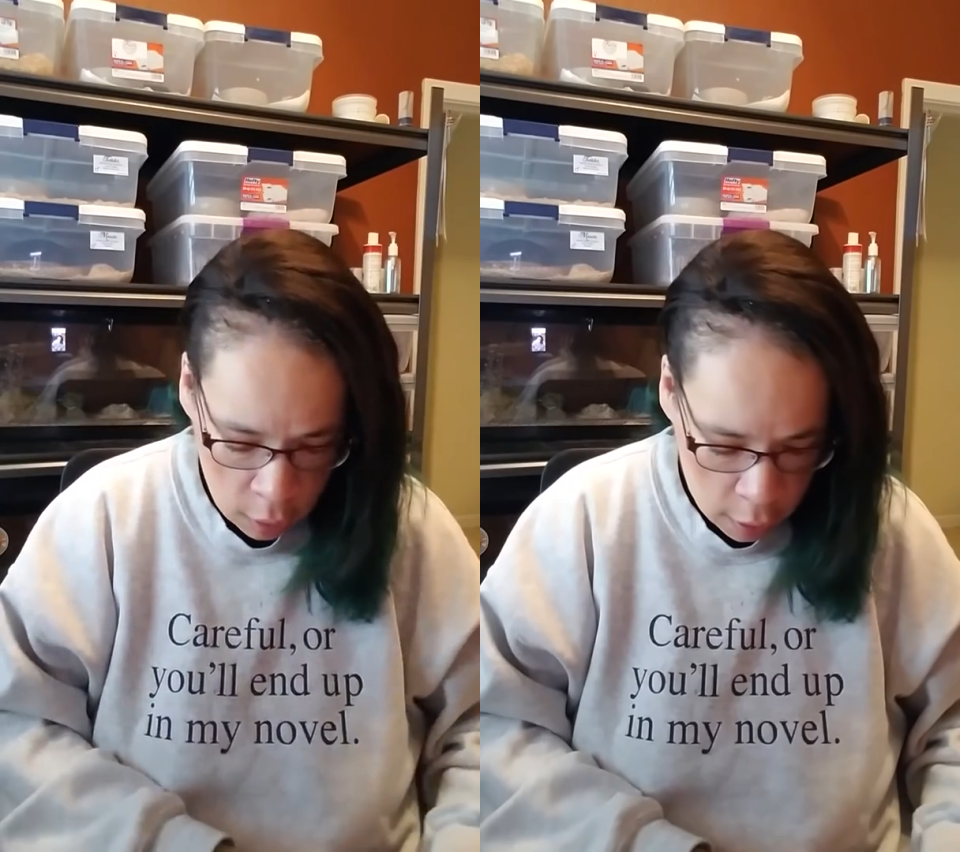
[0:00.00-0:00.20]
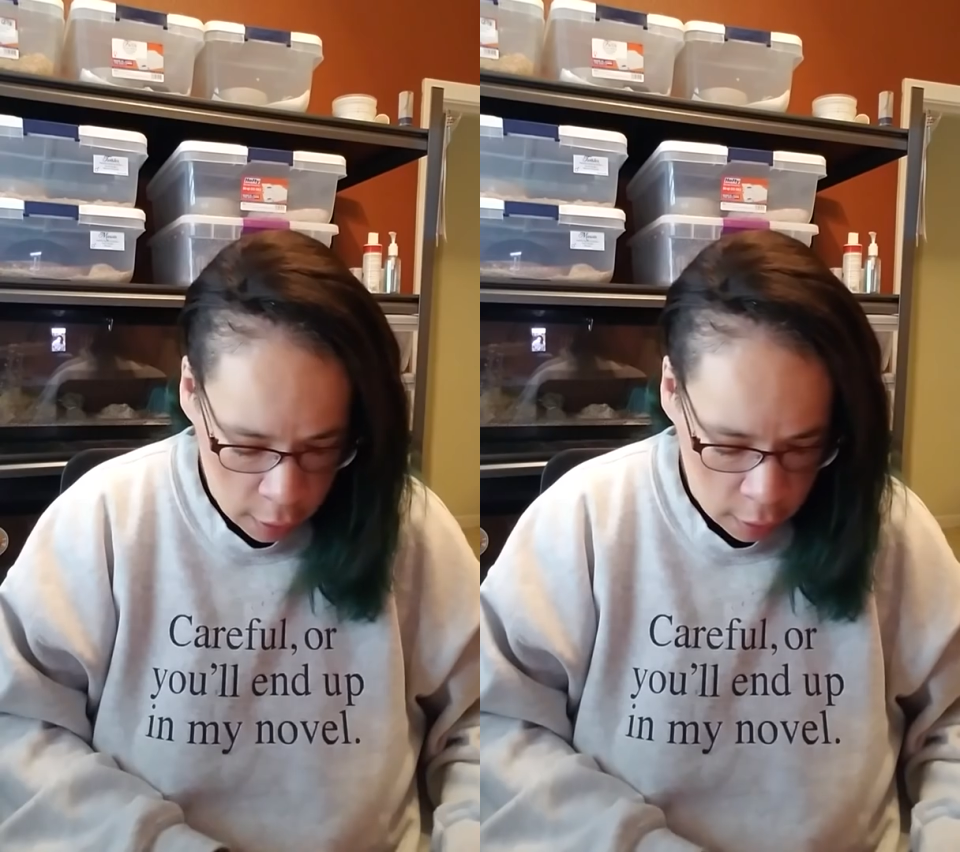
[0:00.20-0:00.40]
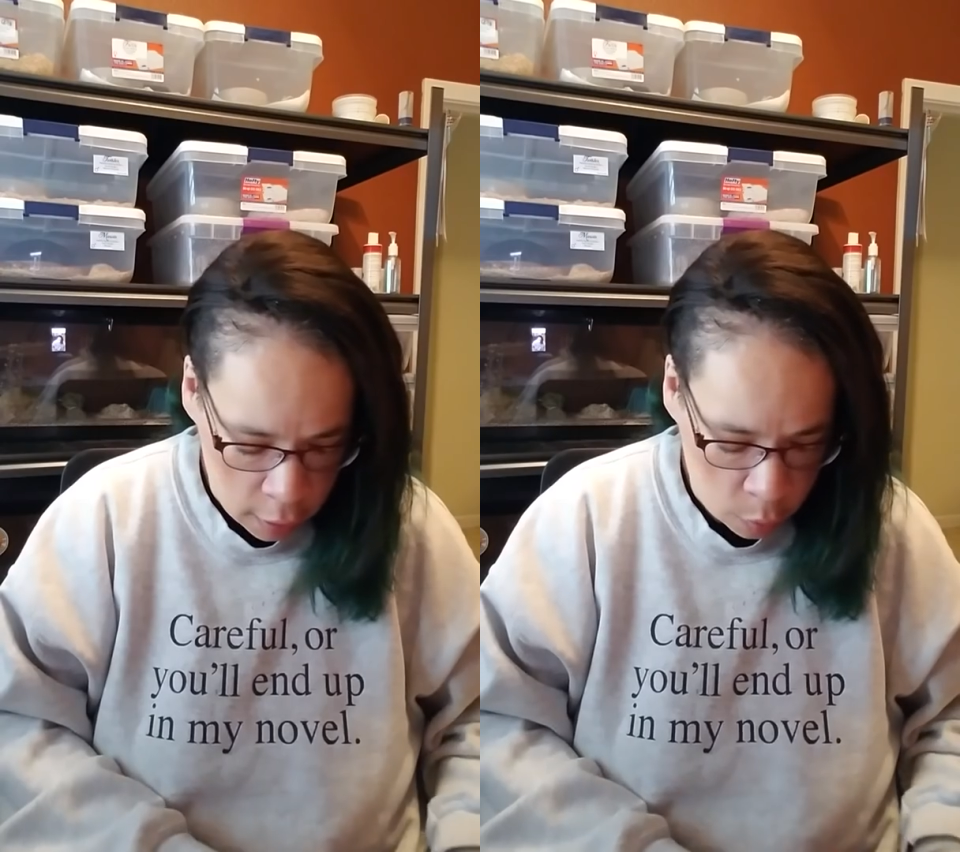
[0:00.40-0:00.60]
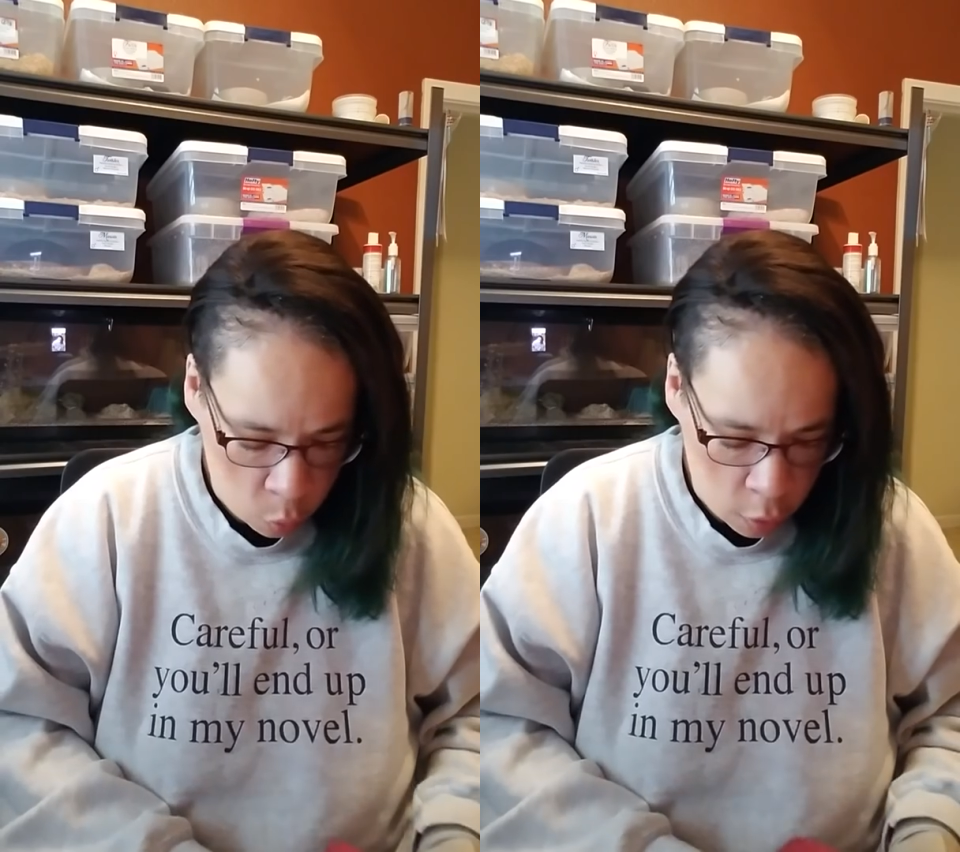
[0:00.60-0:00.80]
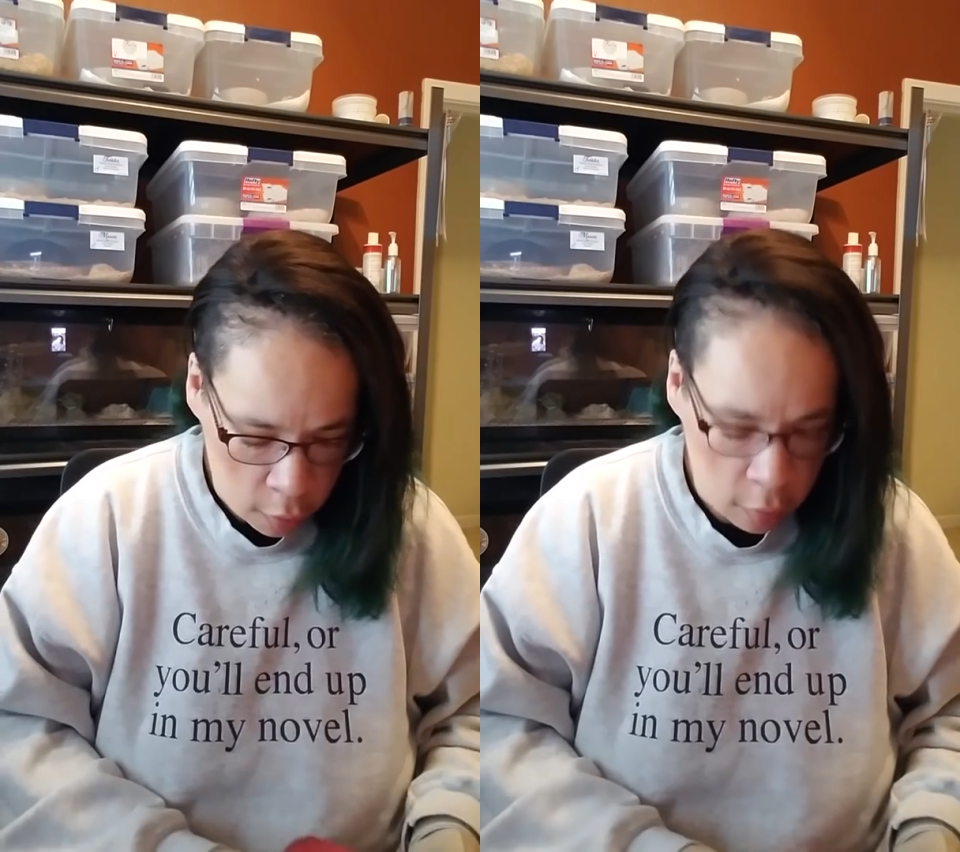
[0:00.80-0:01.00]
It
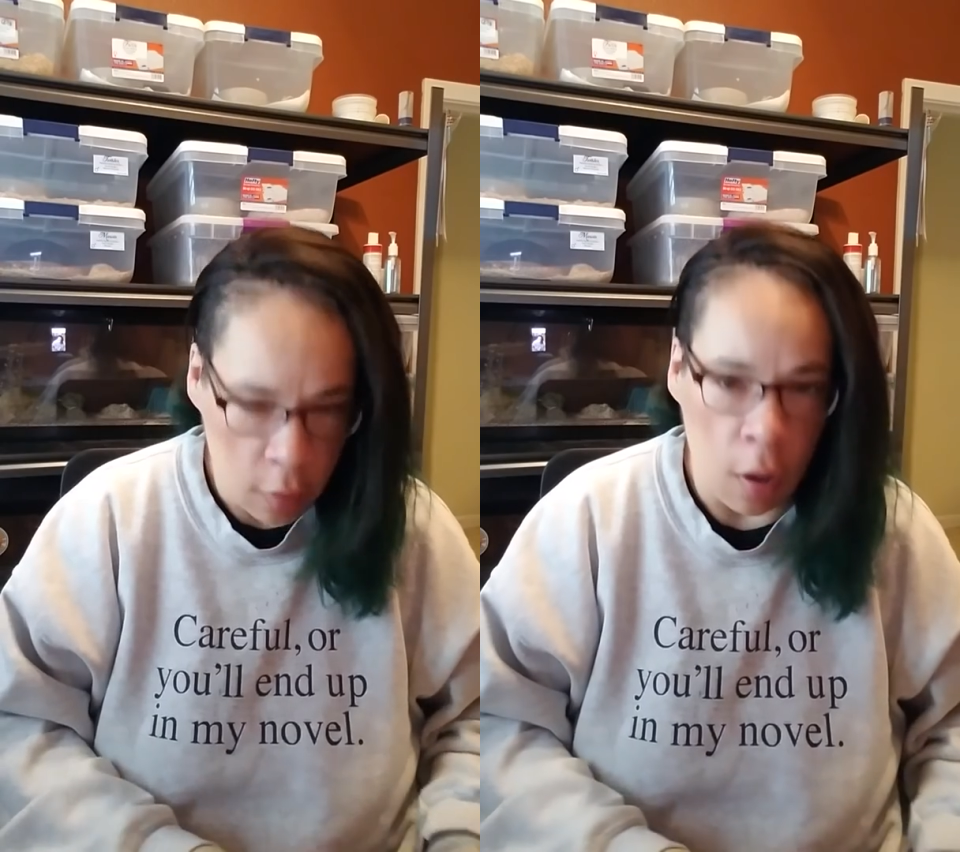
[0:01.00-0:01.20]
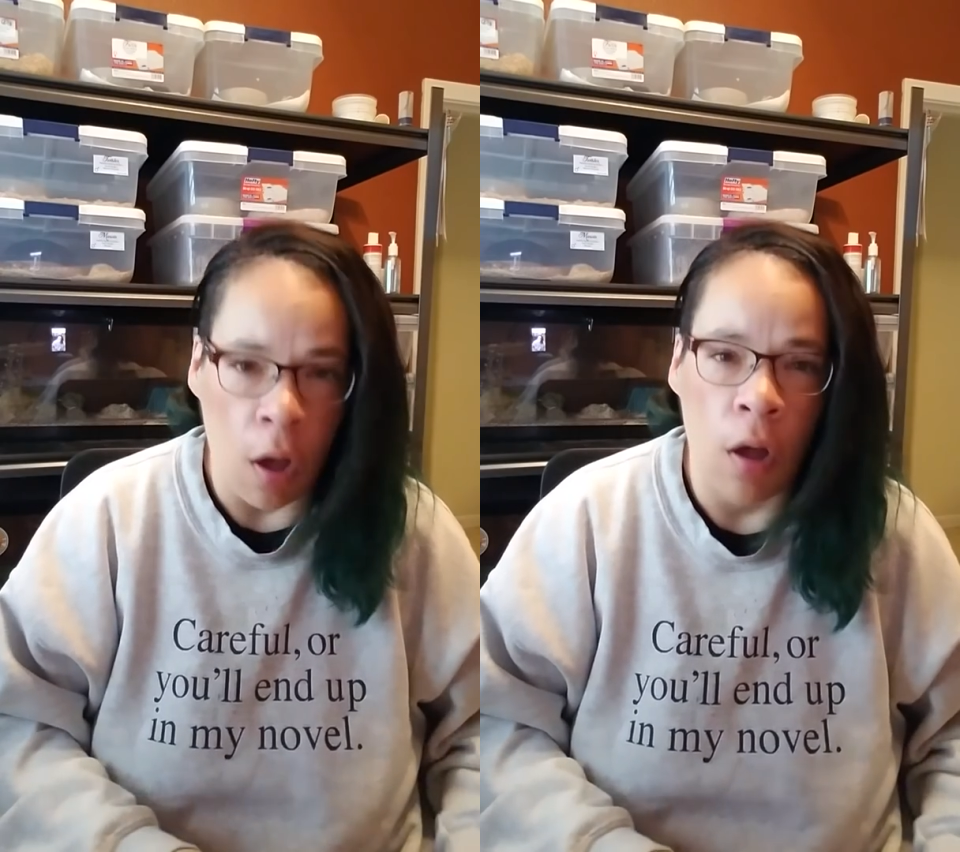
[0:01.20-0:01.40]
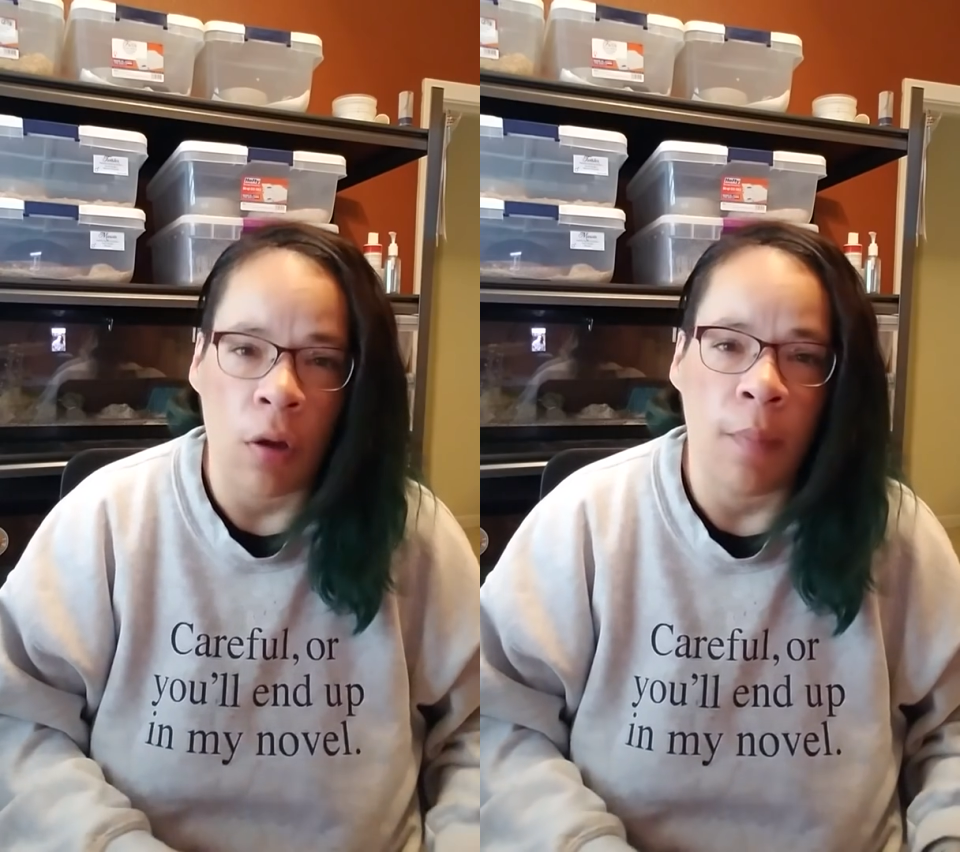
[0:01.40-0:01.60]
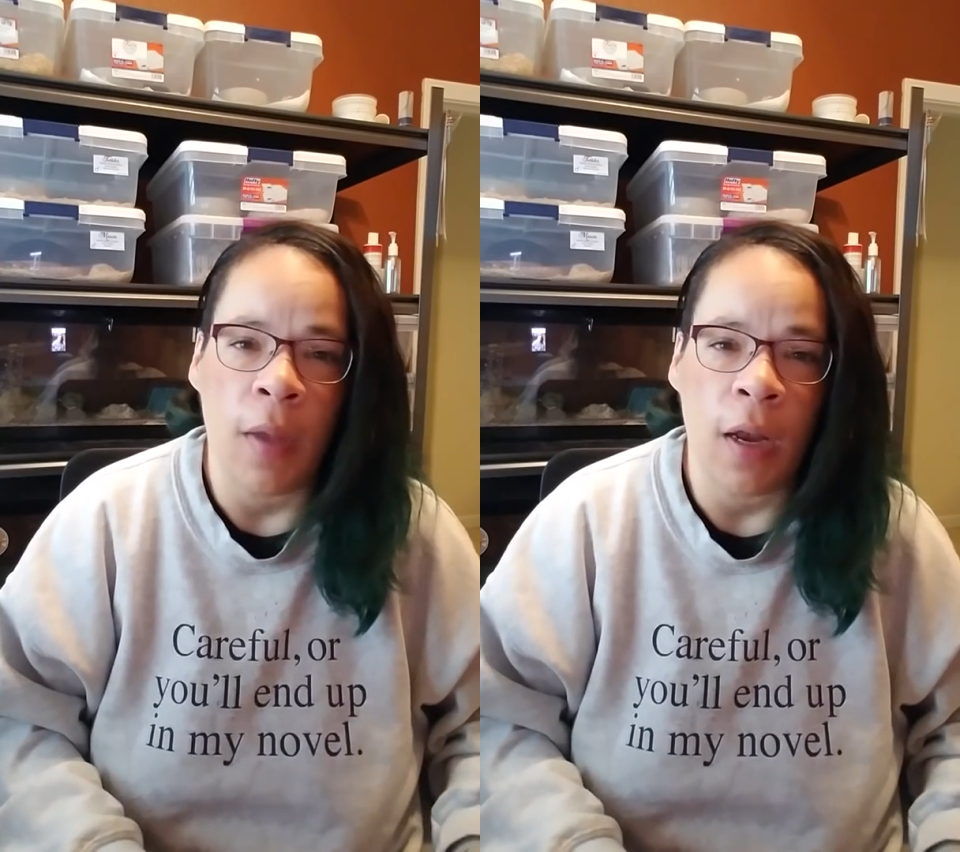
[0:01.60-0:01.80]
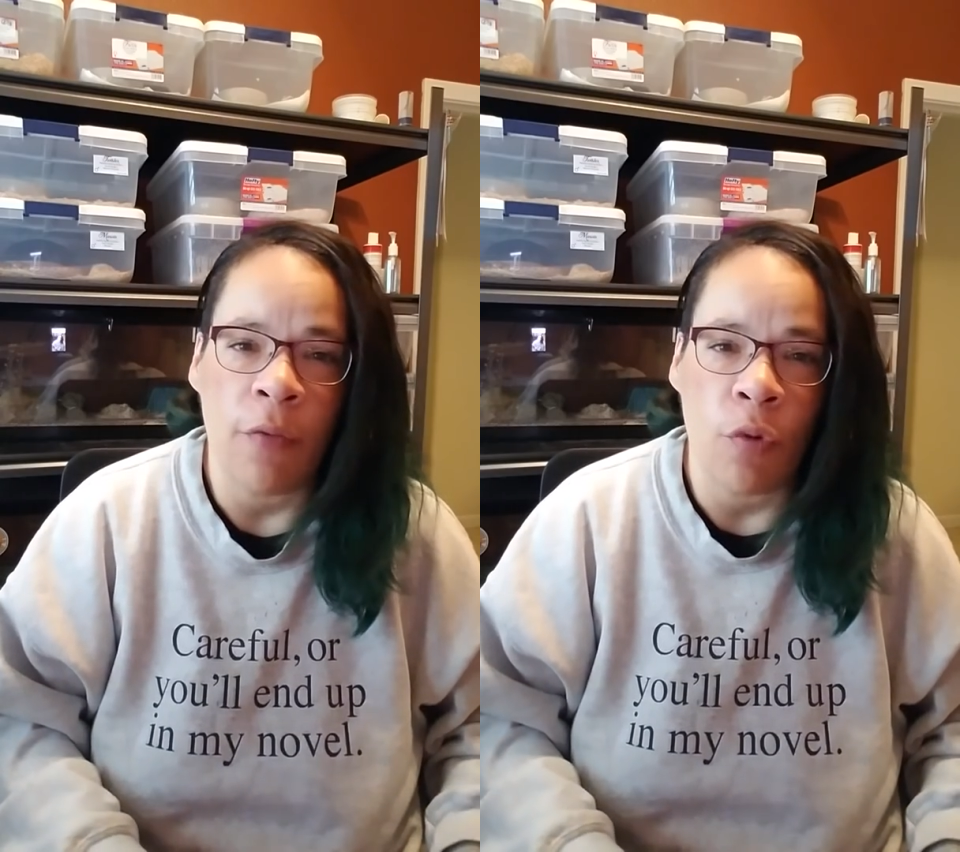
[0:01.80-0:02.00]
was called
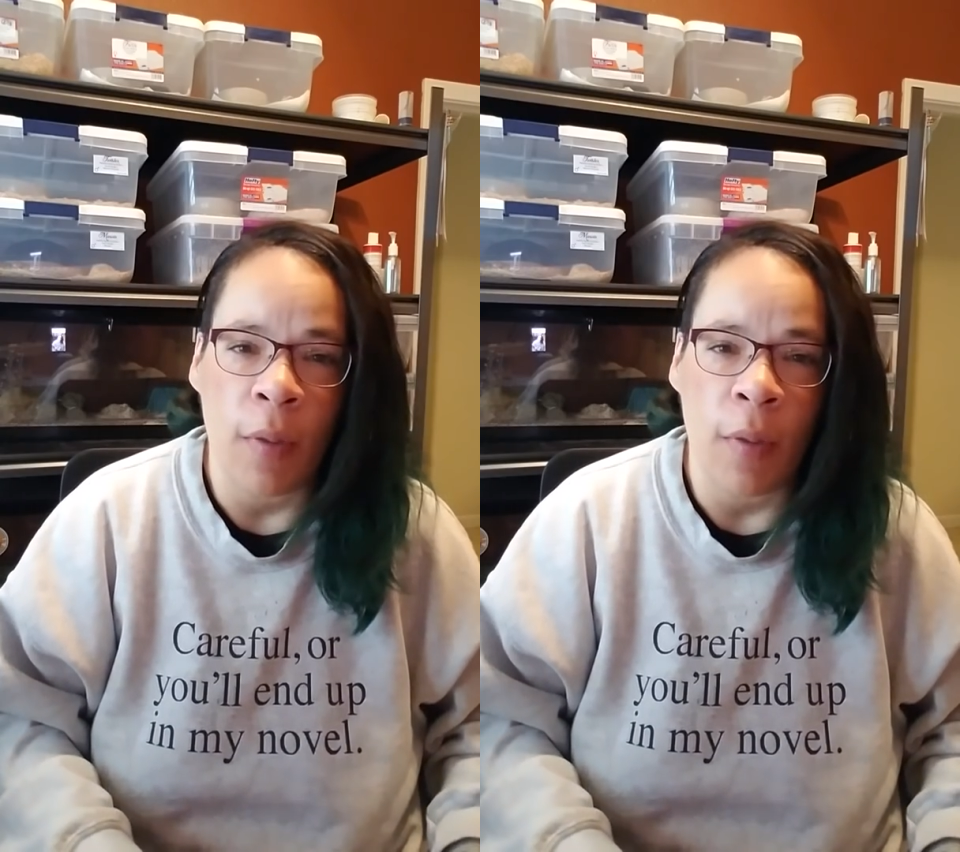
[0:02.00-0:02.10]
Medieval